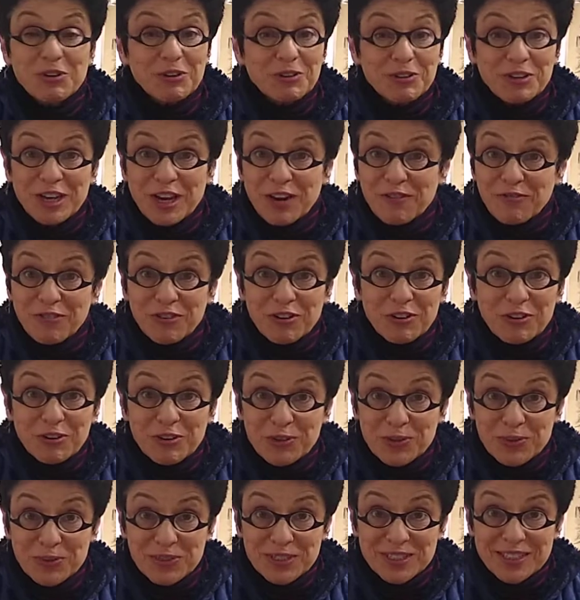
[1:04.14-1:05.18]
you'll never
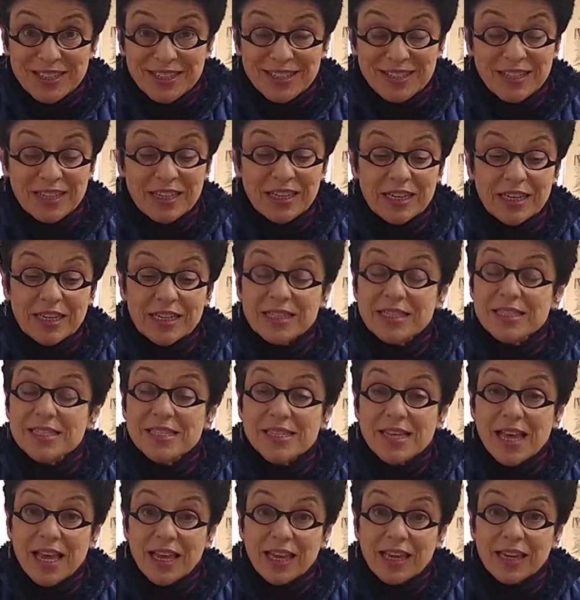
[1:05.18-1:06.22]
lose it.
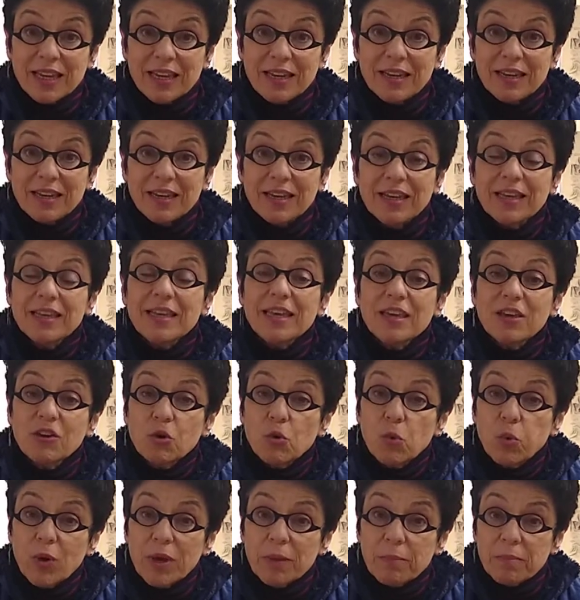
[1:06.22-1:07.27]
Second,
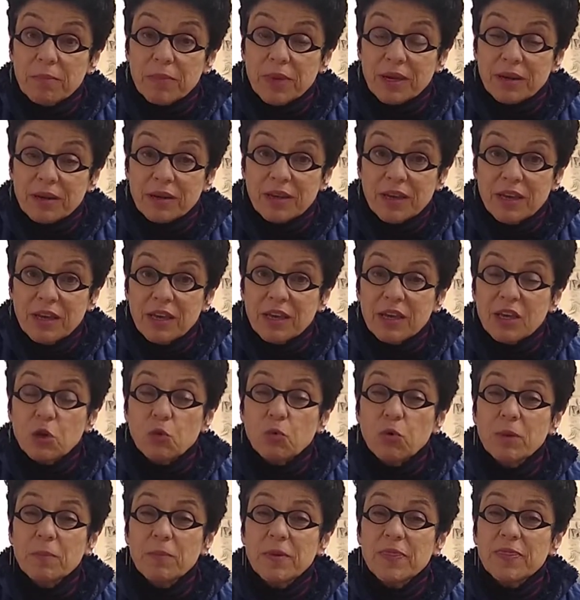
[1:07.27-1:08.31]
equipment.
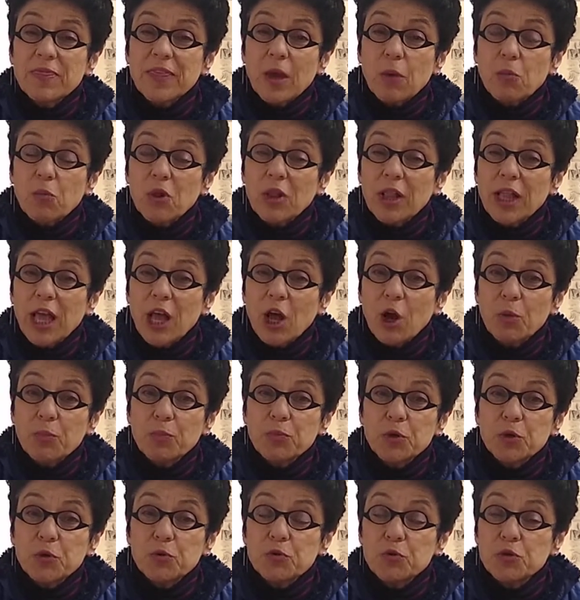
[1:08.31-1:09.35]
Equipment that will
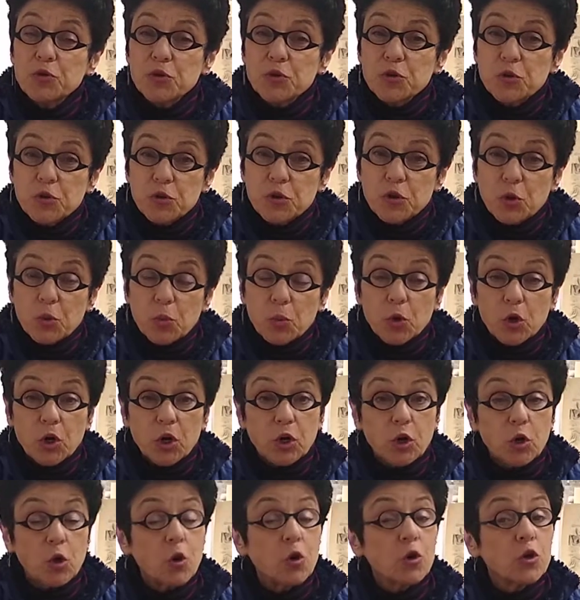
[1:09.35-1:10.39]
help you do your
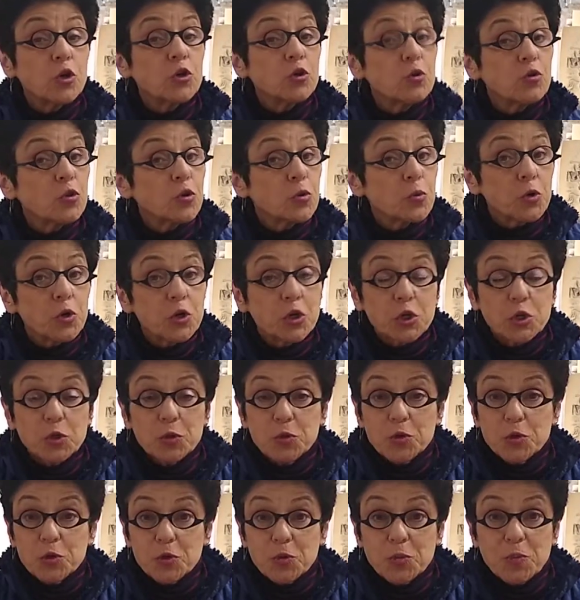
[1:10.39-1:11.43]
work or do the work
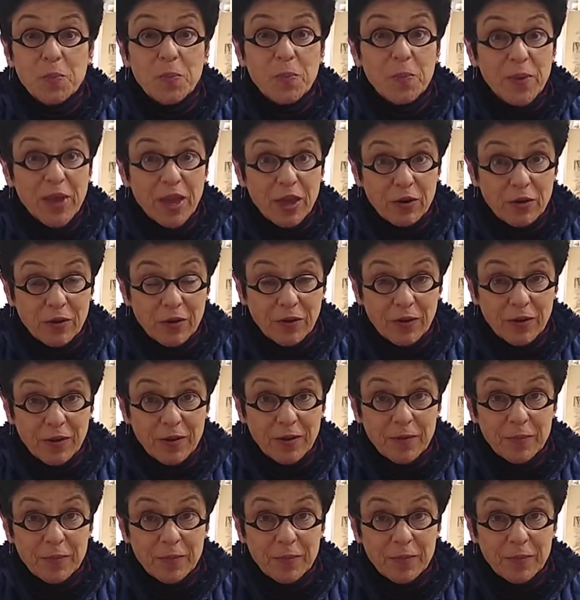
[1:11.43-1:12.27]
you do better.